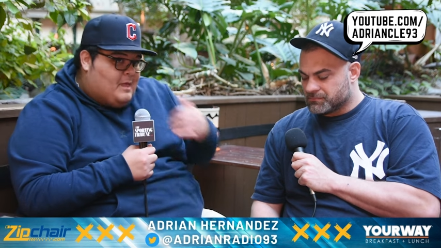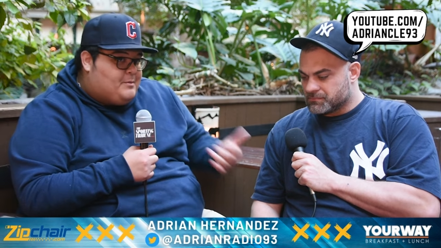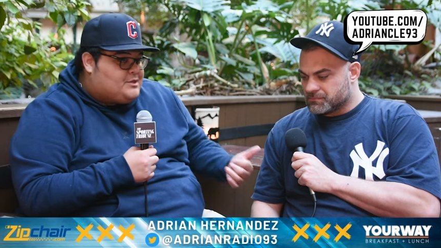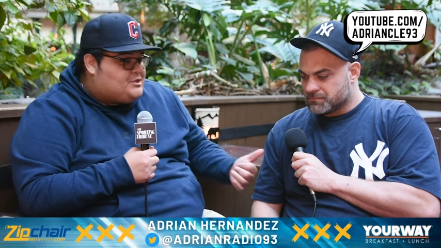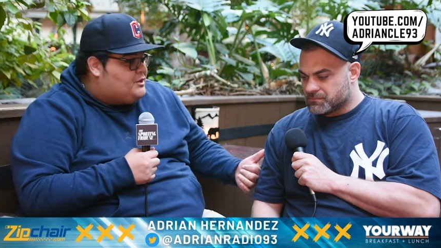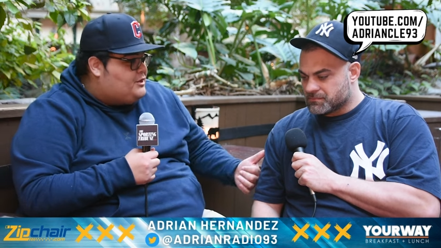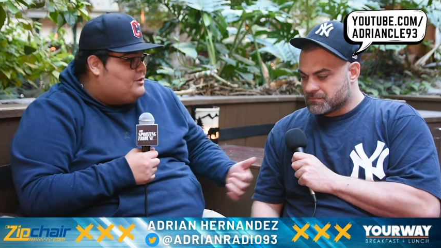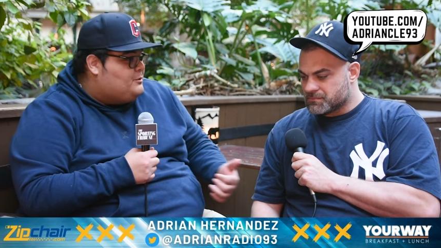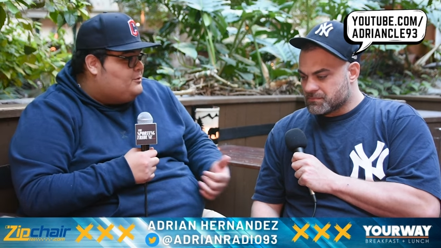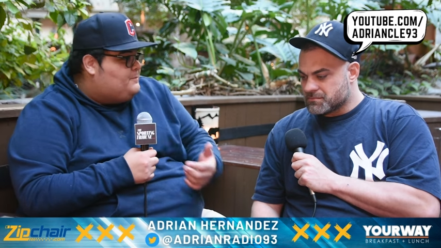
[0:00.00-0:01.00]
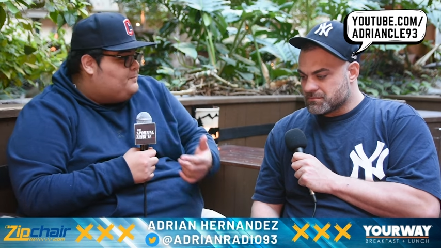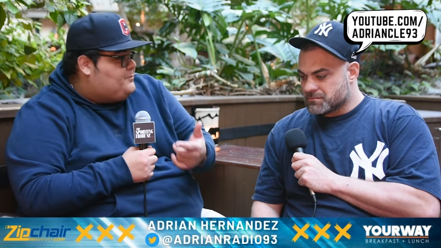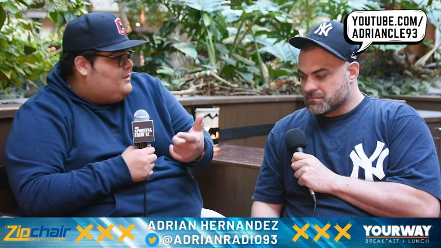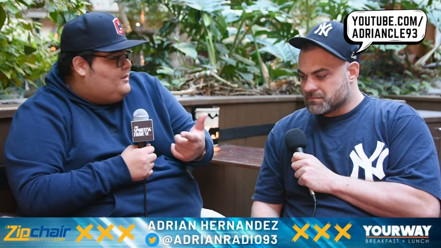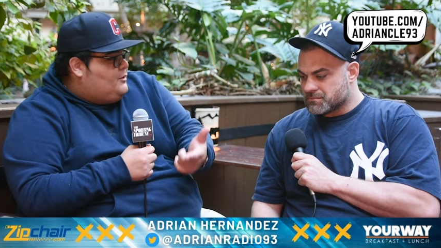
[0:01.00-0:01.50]
Speaker 1: Picture you,
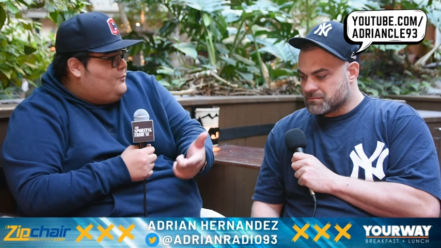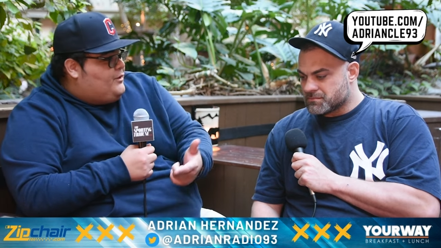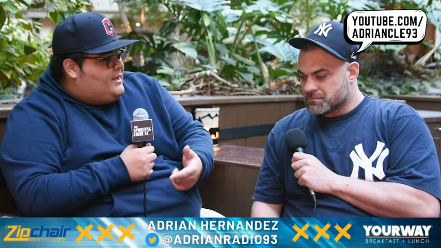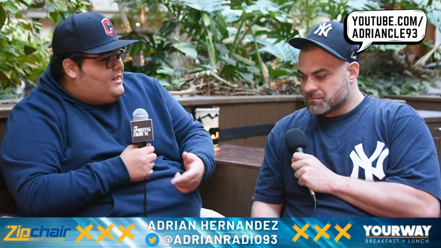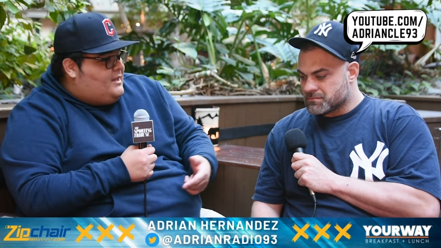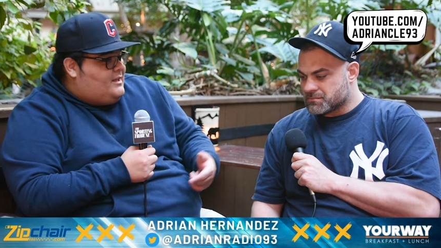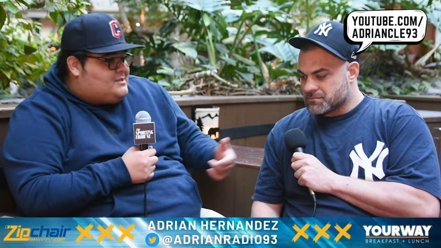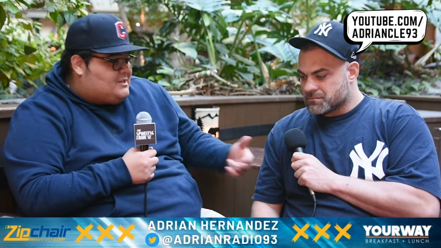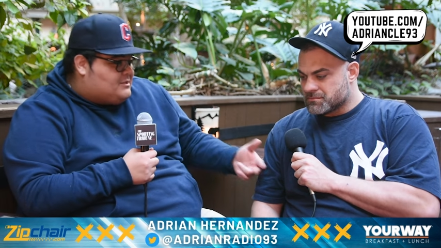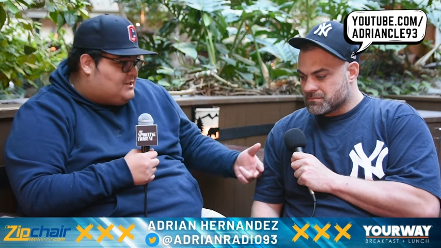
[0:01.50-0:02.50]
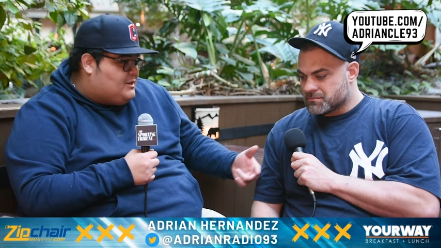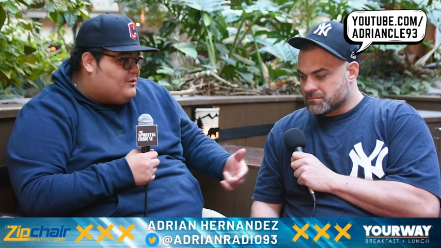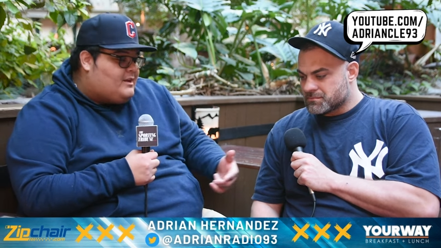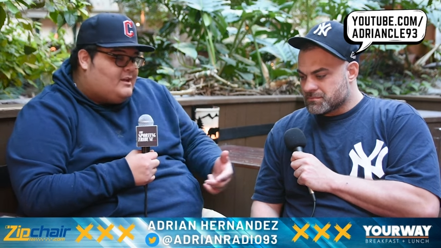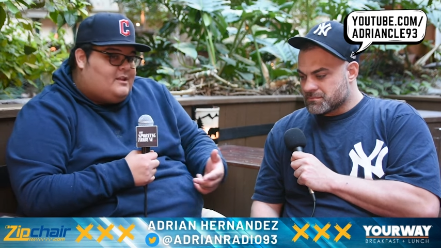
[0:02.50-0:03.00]
Ricky, Chelsea
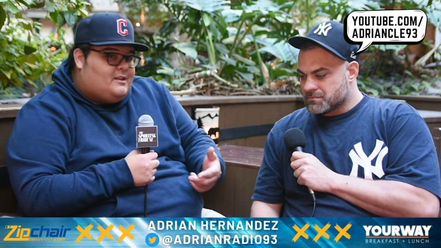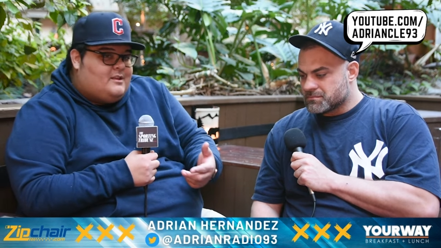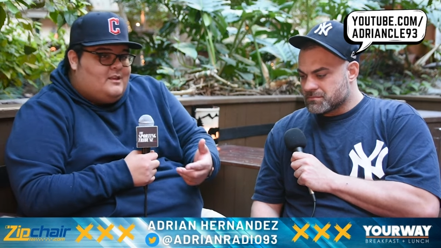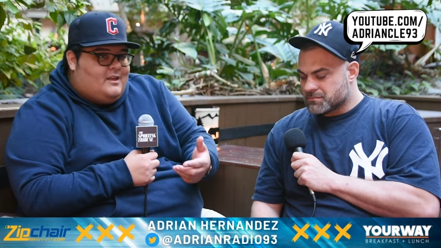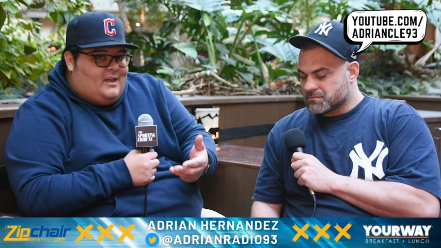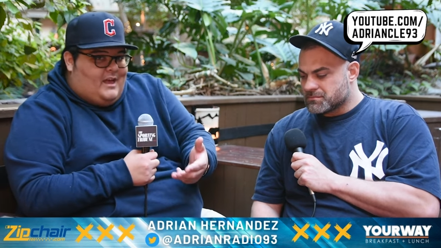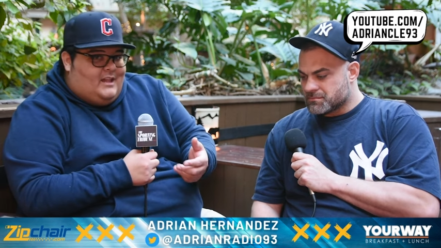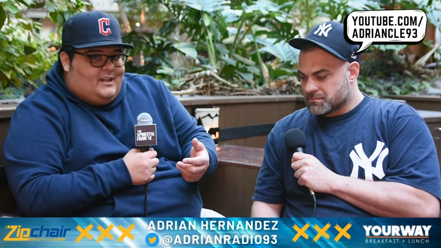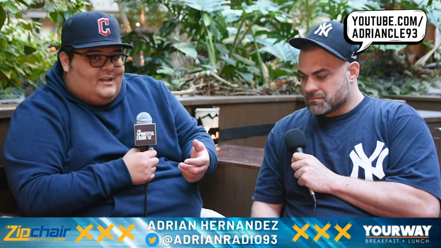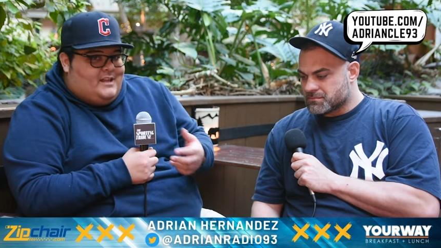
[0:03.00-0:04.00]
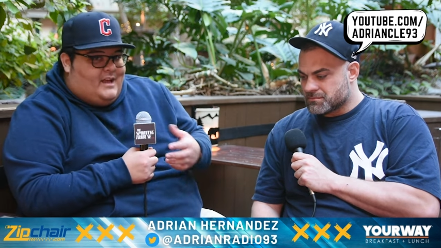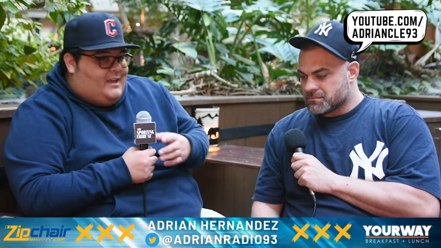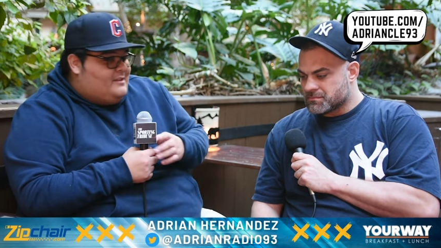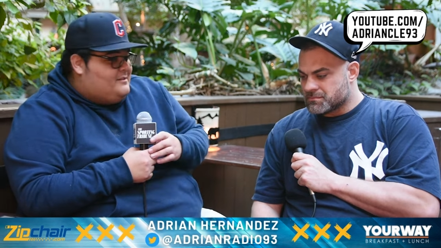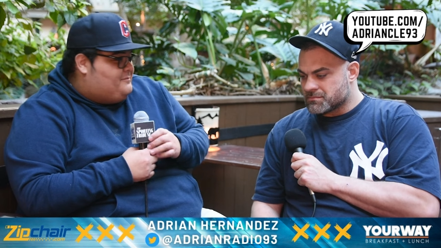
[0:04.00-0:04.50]
Green, L.A. Knight.